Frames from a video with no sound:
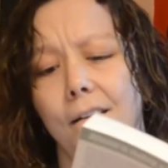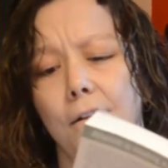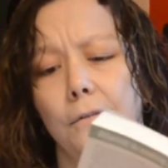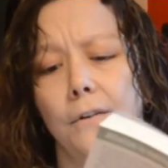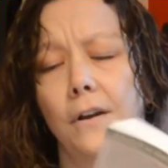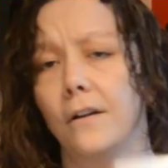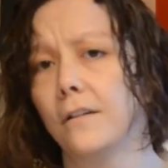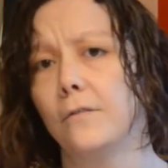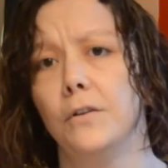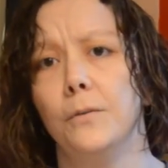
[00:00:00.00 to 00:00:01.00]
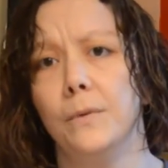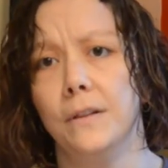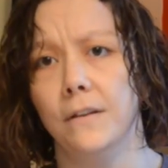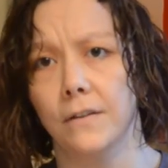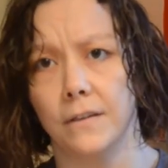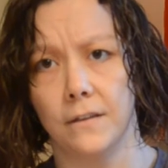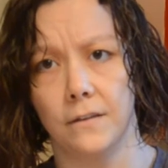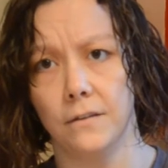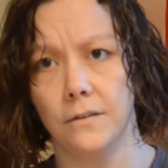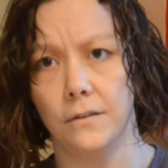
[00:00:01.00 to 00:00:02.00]
regardless of what you believe, I think
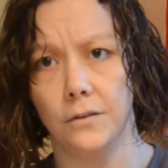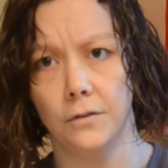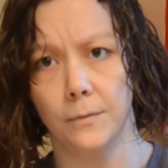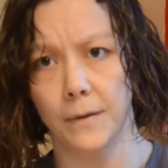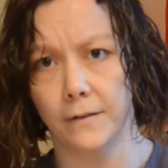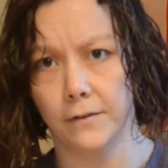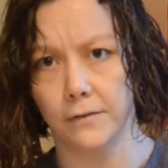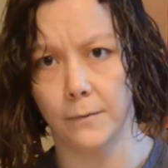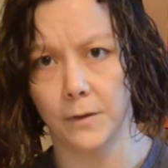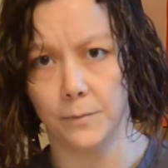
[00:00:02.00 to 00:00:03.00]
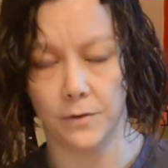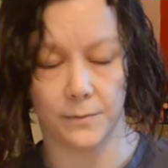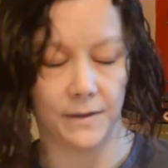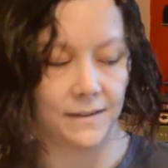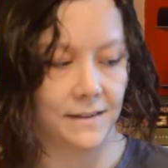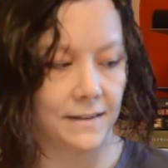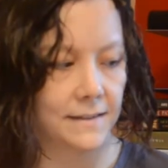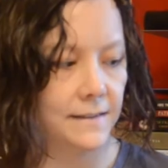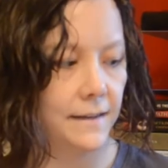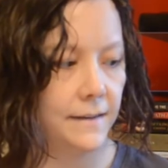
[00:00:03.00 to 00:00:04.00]
you could benefit from this book, because like I
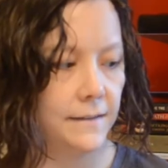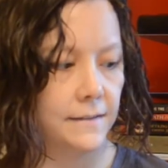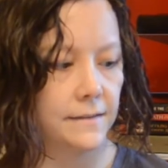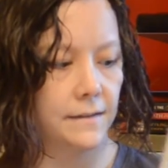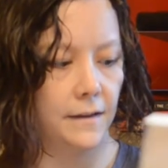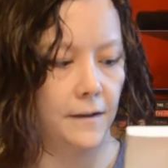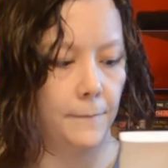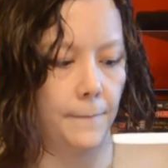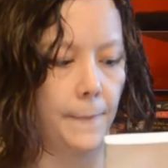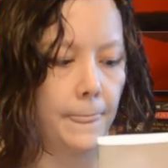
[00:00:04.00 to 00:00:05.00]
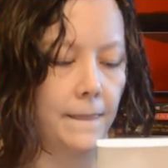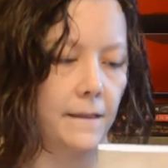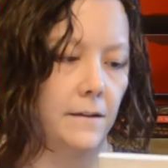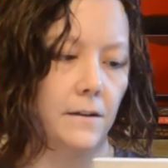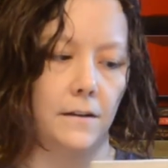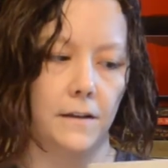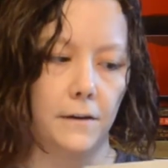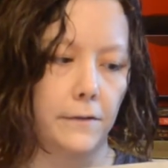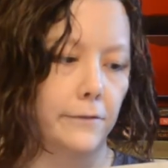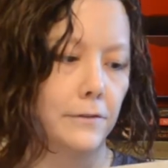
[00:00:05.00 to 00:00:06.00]
said, it's got a lot of
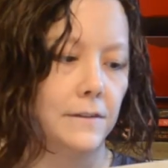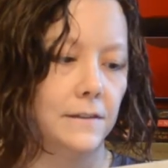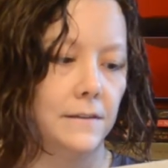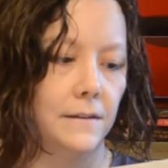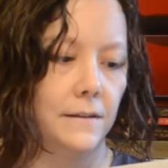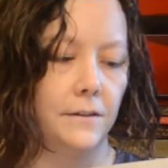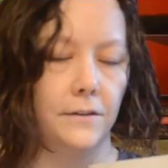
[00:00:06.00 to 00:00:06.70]
references in it, you're